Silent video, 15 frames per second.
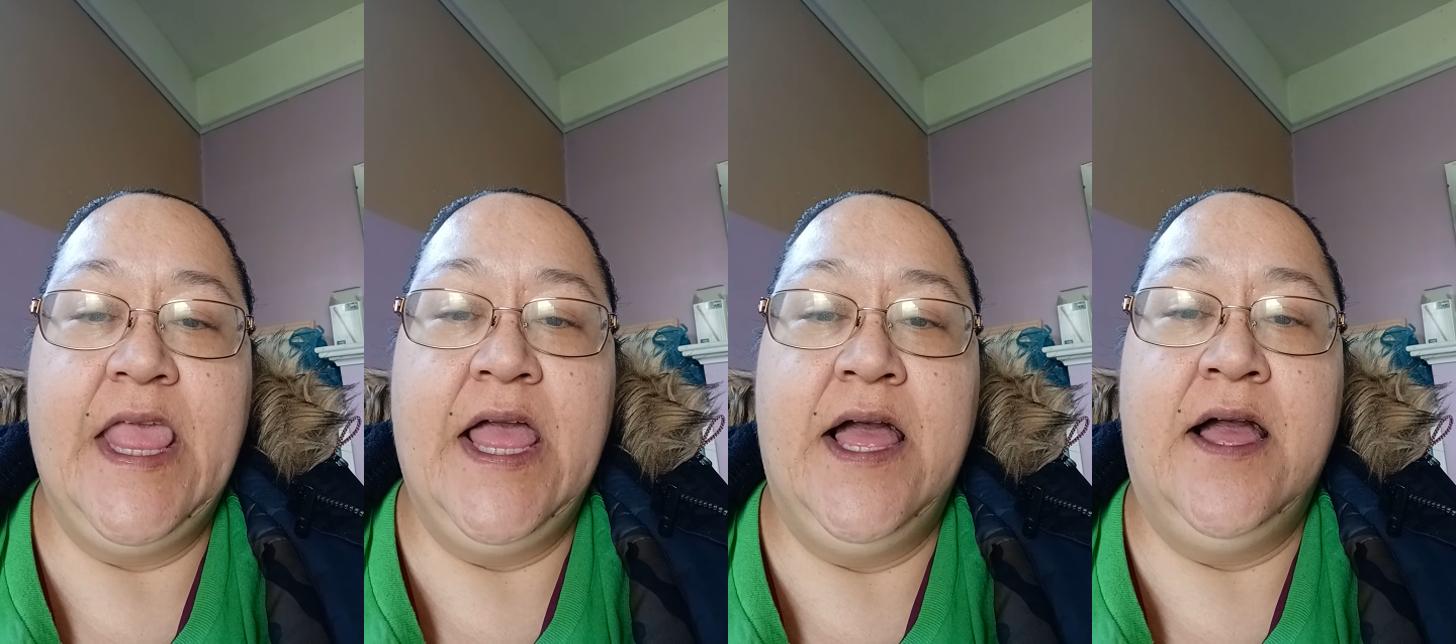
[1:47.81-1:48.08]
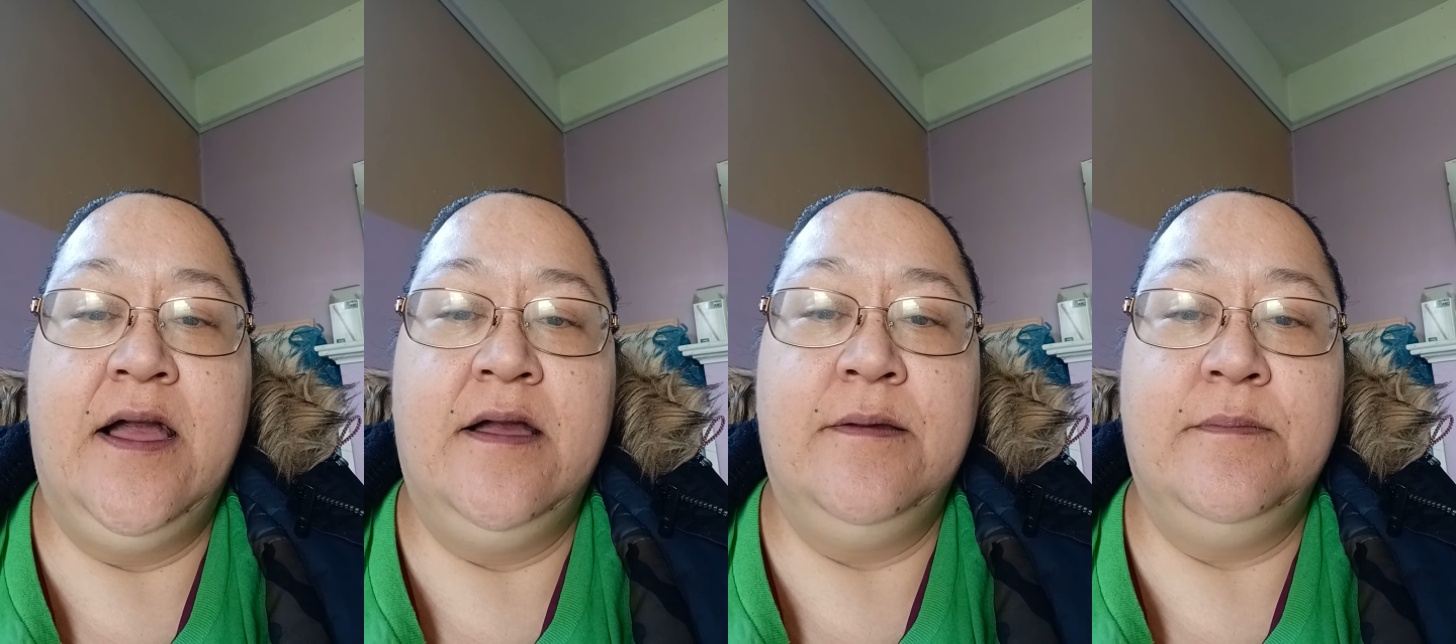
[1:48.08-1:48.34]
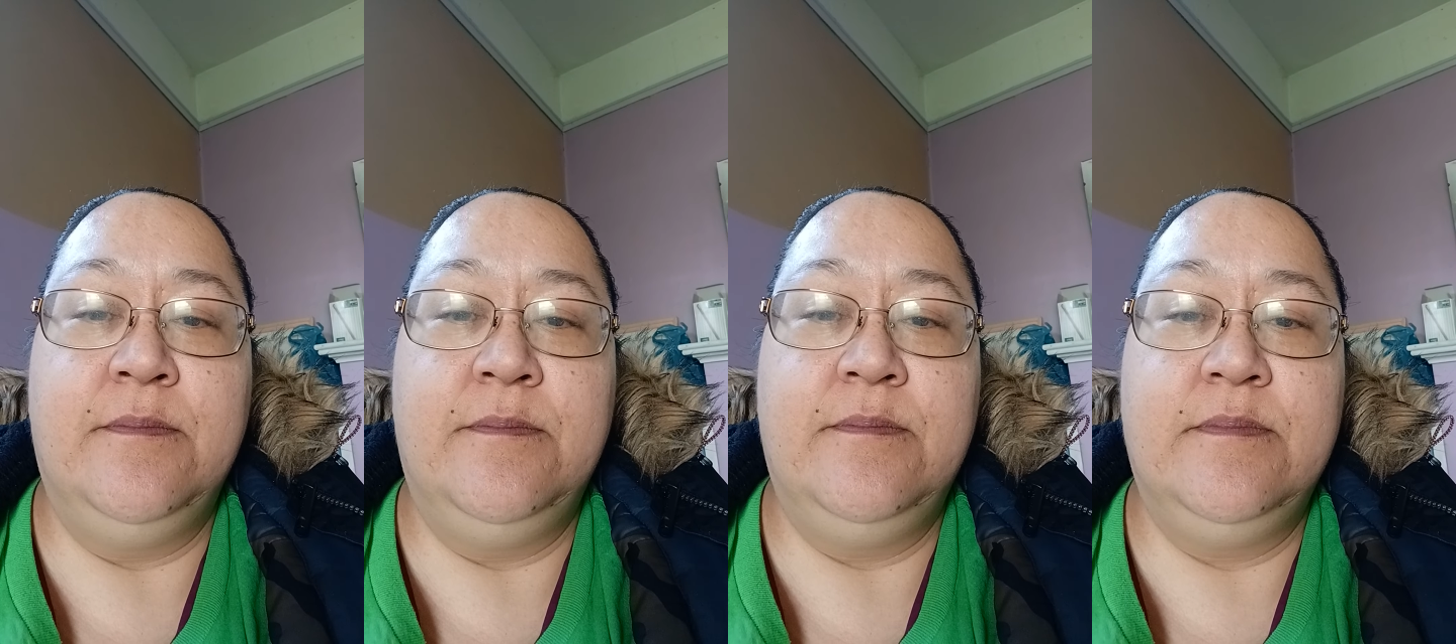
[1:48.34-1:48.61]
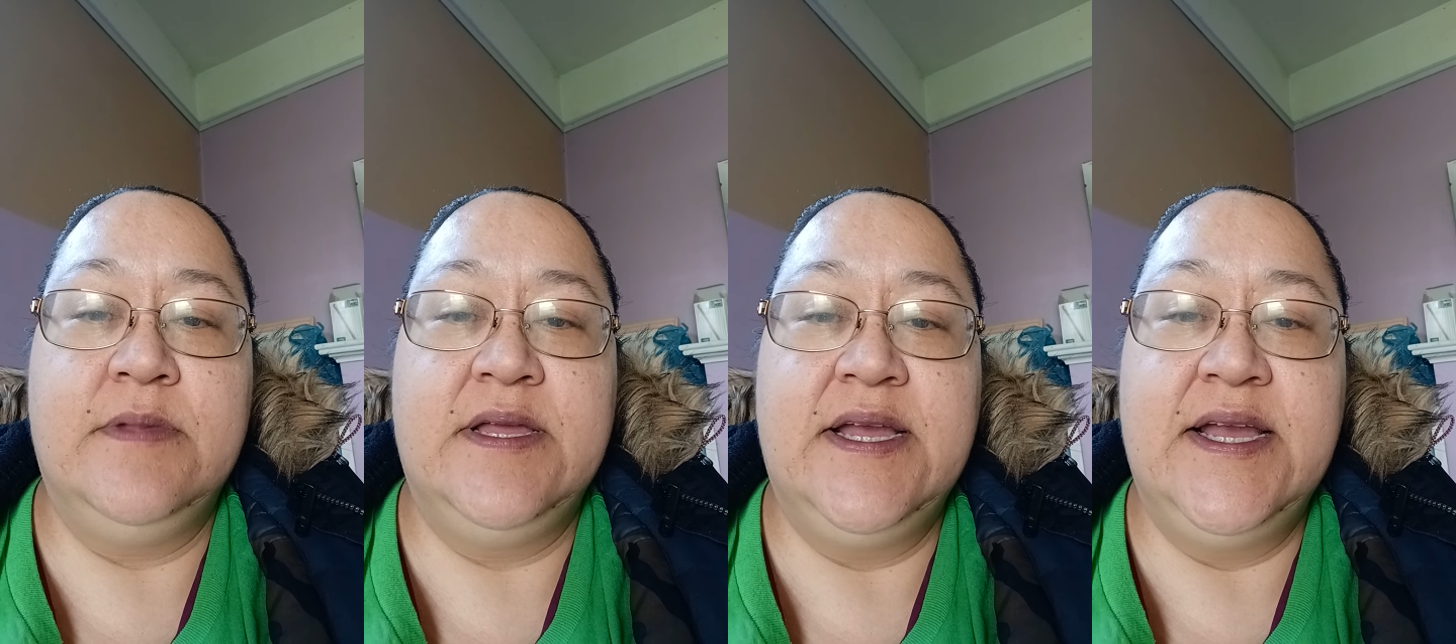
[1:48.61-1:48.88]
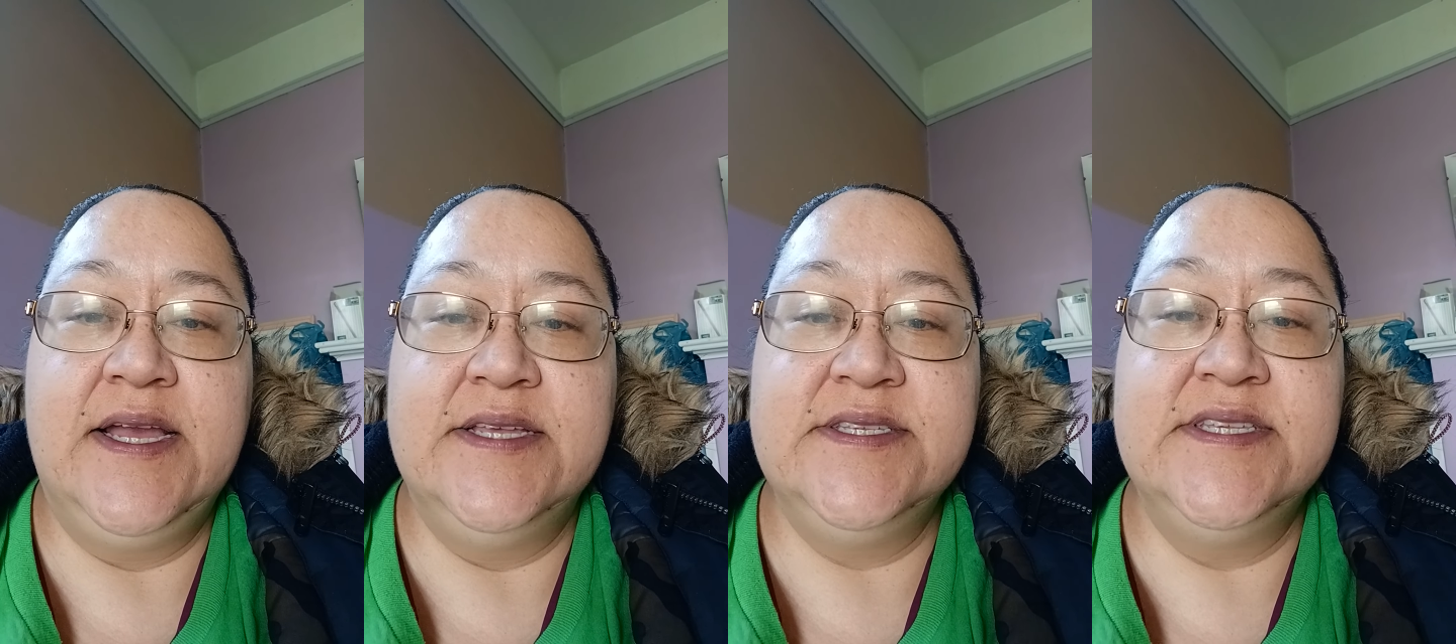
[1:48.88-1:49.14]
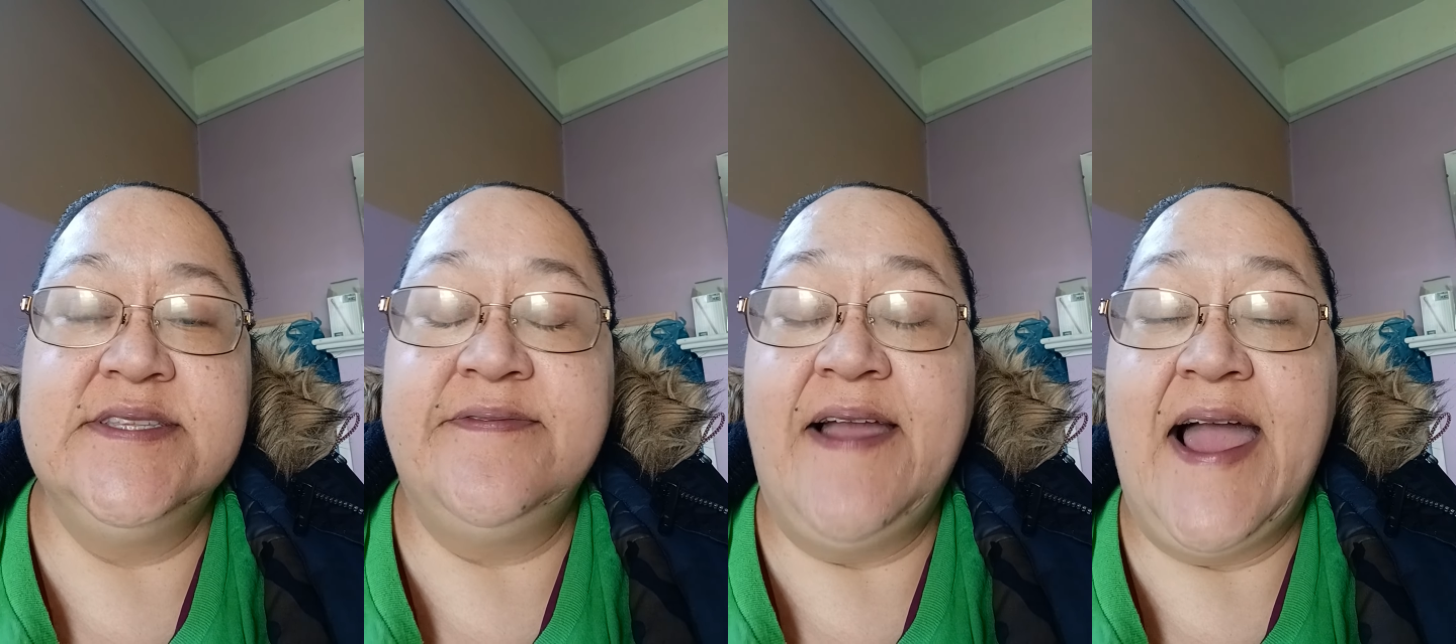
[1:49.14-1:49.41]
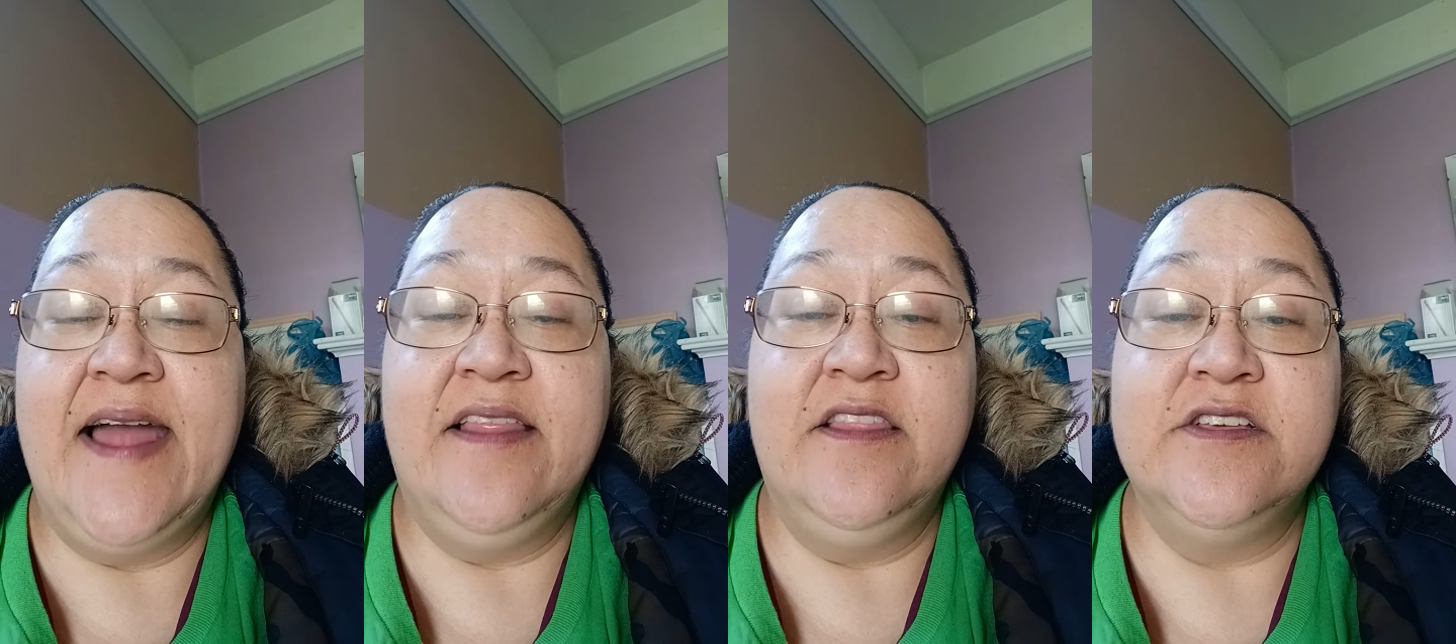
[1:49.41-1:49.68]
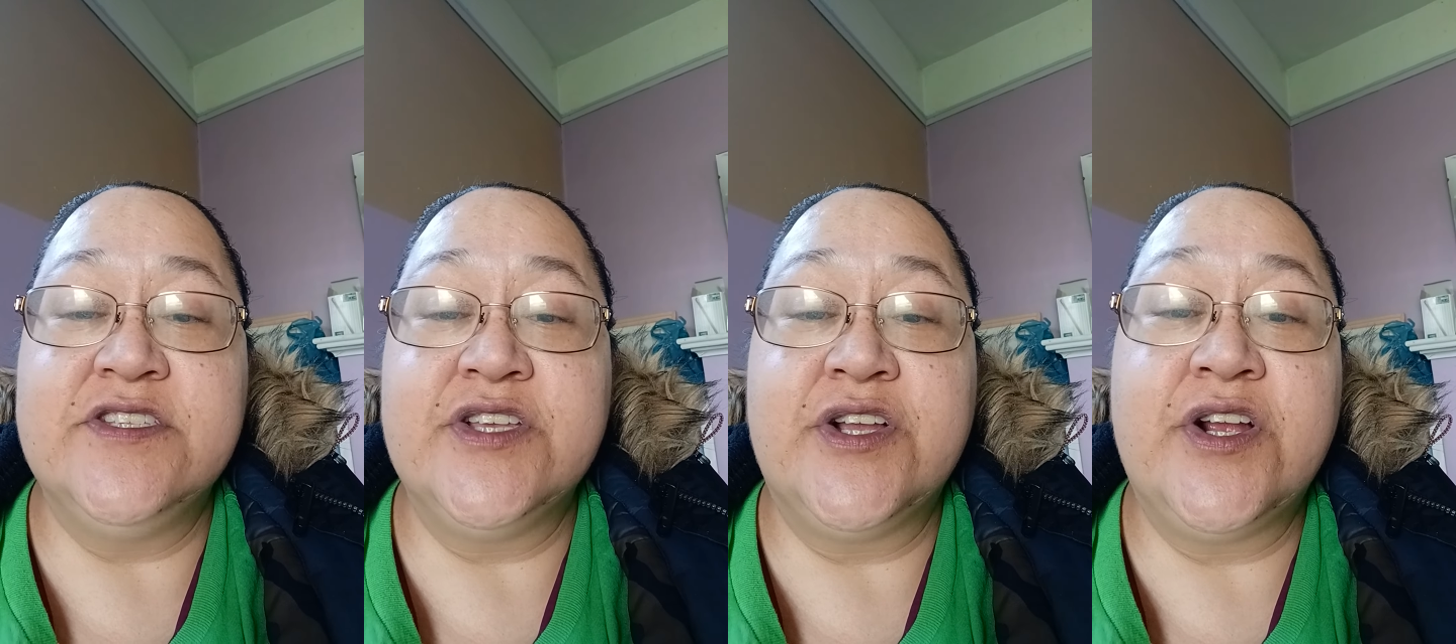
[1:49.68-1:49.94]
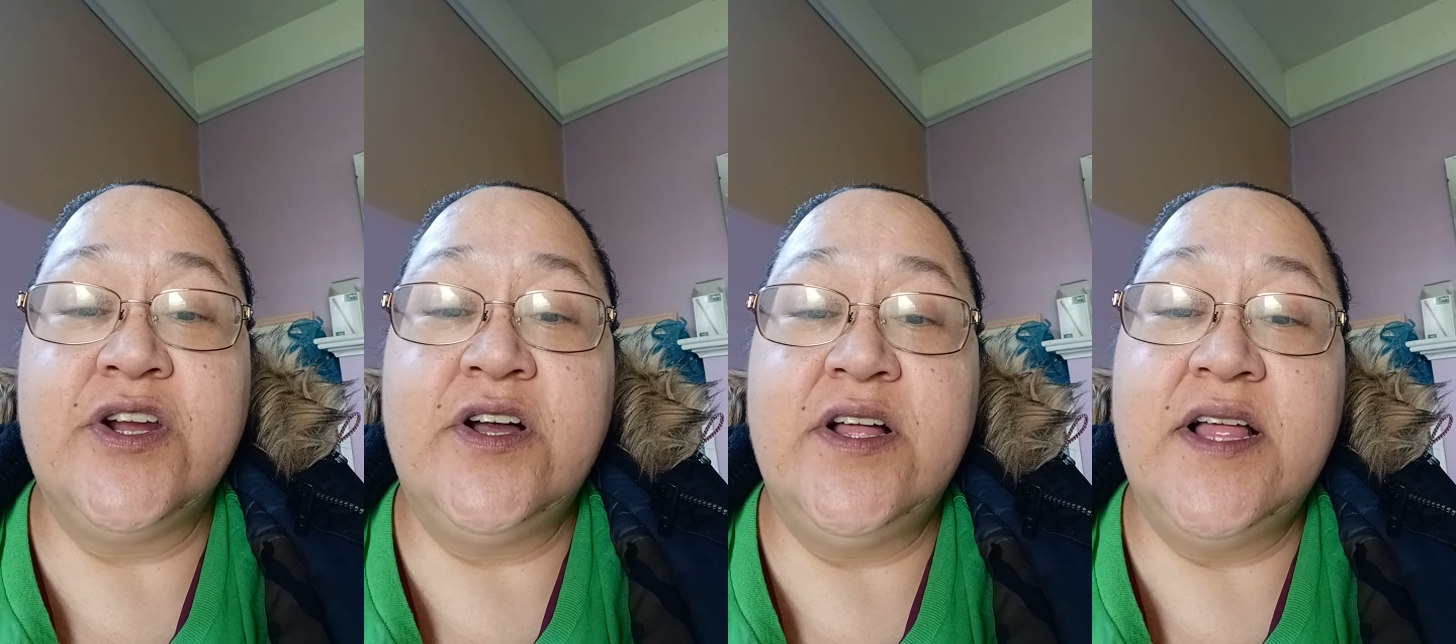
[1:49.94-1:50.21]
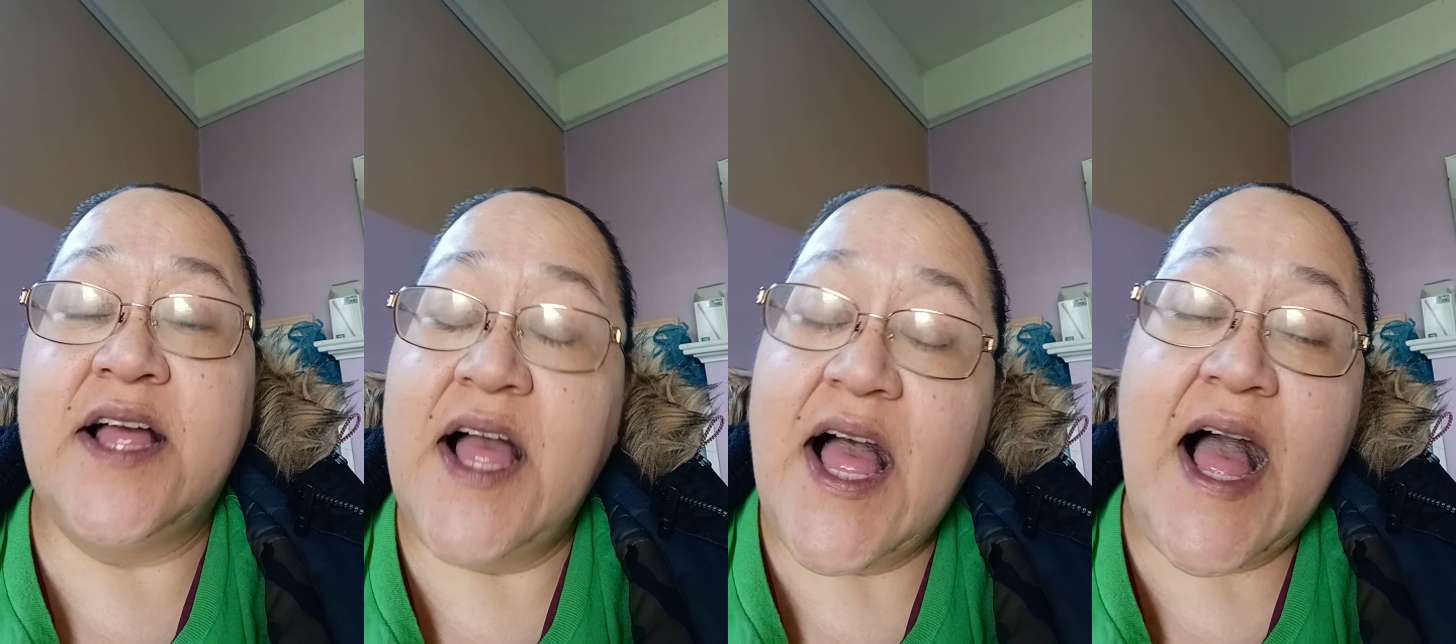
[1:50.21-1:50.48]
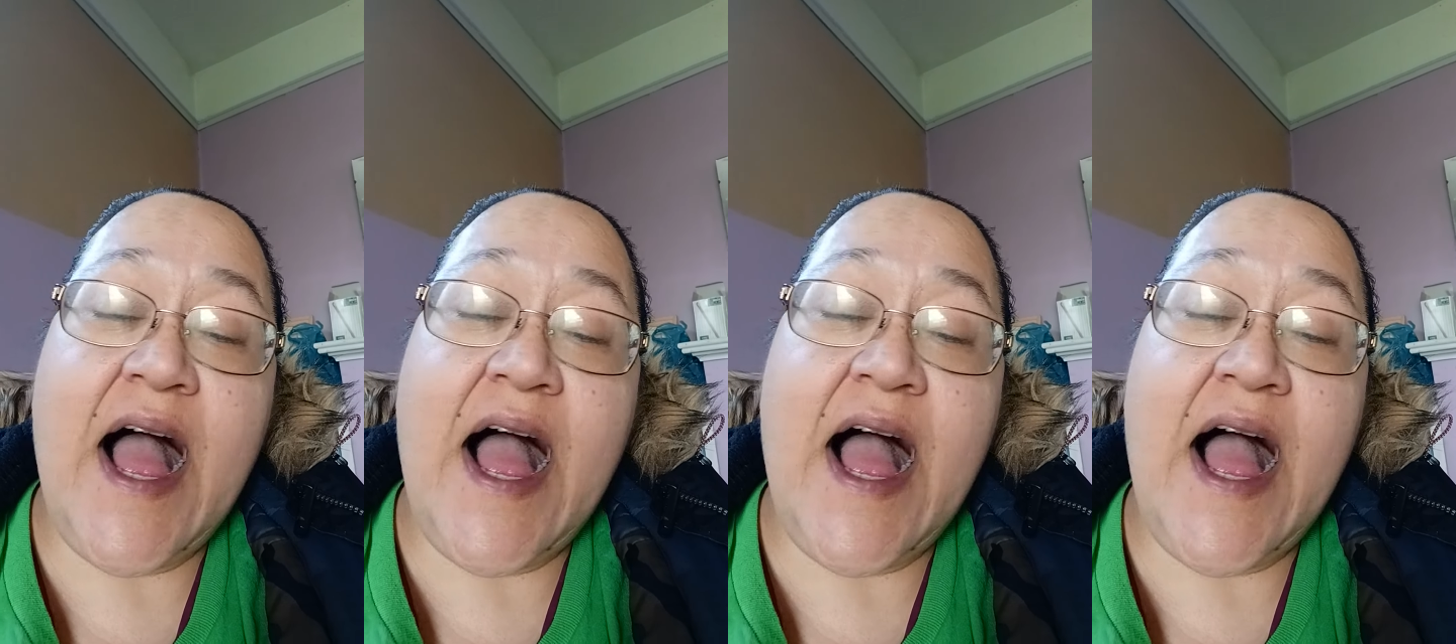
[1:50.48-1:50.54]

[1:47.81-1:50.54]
Um, since I've had a little girl,